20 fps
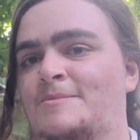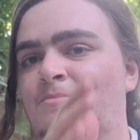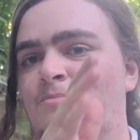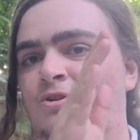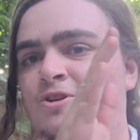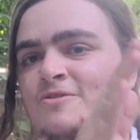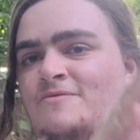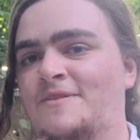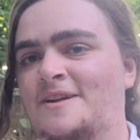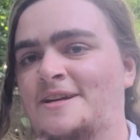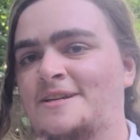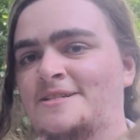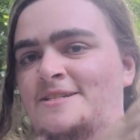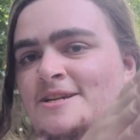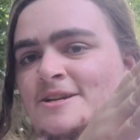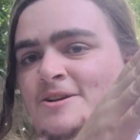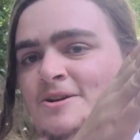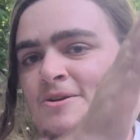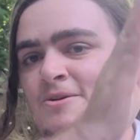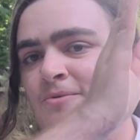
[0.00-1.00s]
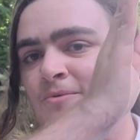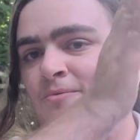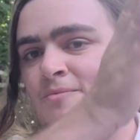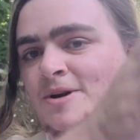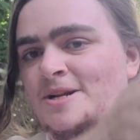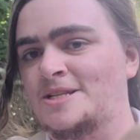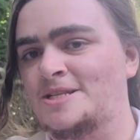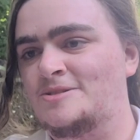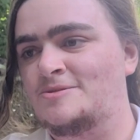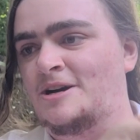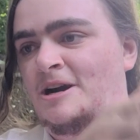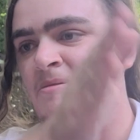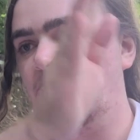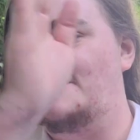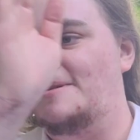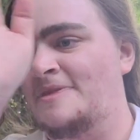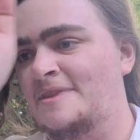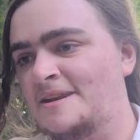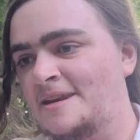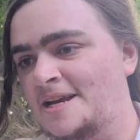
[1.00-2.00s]
perfect, you know, one stripe
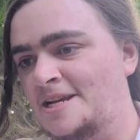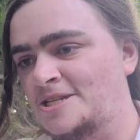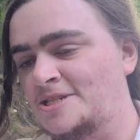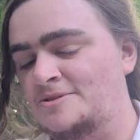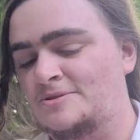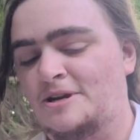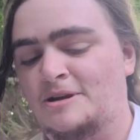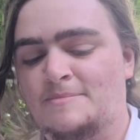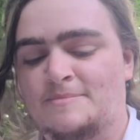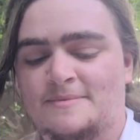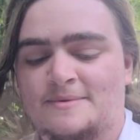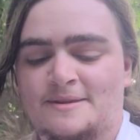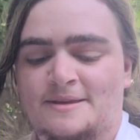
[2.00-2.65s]
and the next stripe.